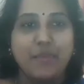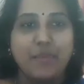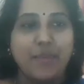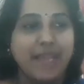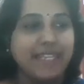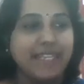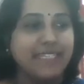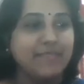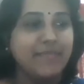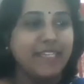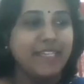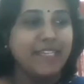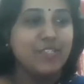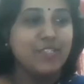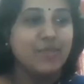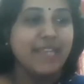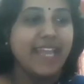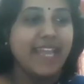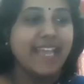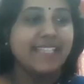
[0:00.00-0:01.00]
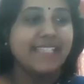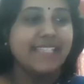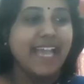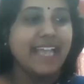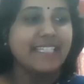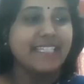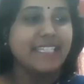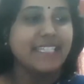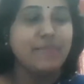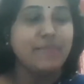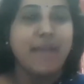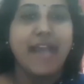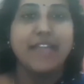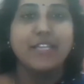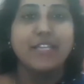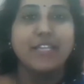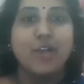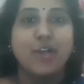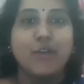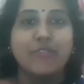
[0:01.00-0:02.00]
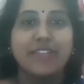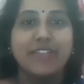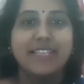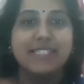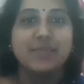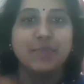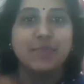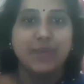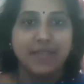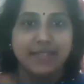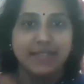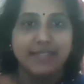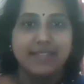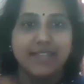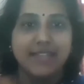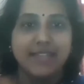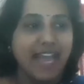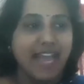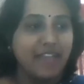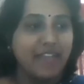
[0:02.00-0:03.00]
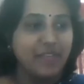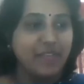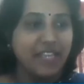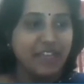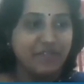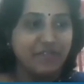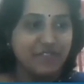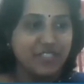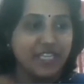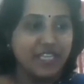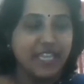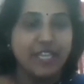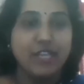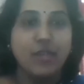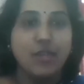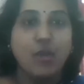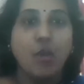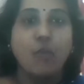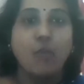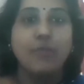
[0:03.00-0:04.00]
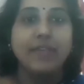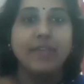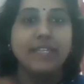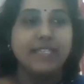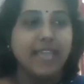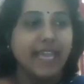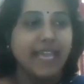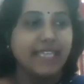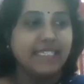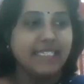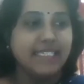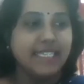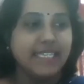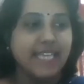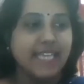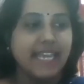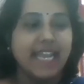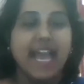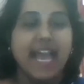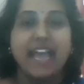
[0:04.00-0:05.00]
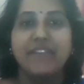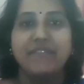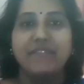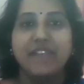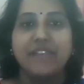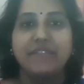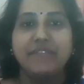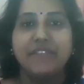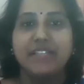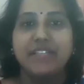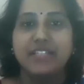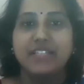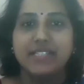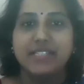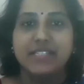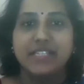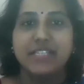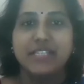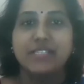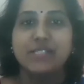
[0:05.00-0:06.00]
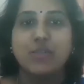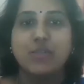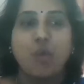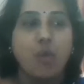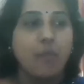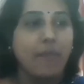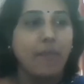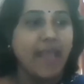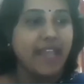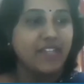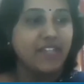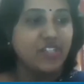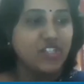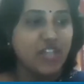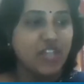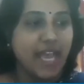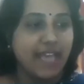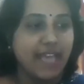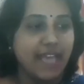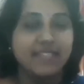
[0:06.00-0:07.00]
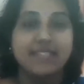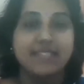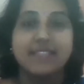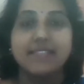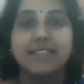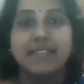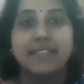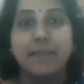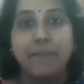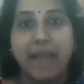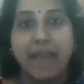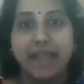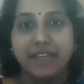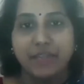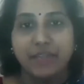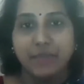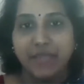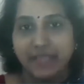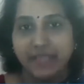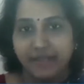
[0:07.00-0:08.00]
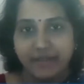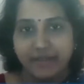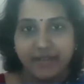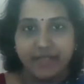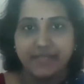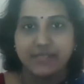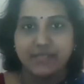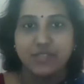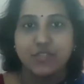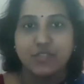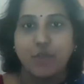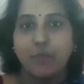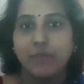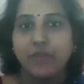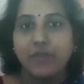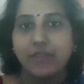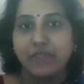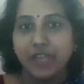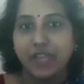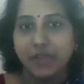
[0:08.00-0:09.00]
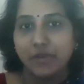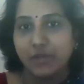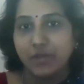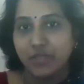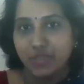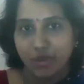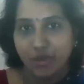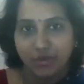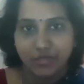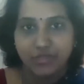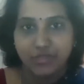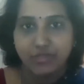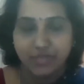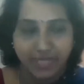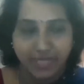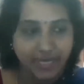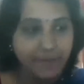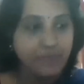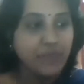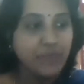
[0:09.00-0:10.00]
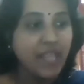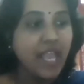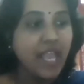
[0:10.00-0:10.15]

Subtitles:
Welcoming to an exciting panel on this World IVF Day. COVID-19 and IVF industry scope and challenges in the pandemic era is the topic we are going to talk today.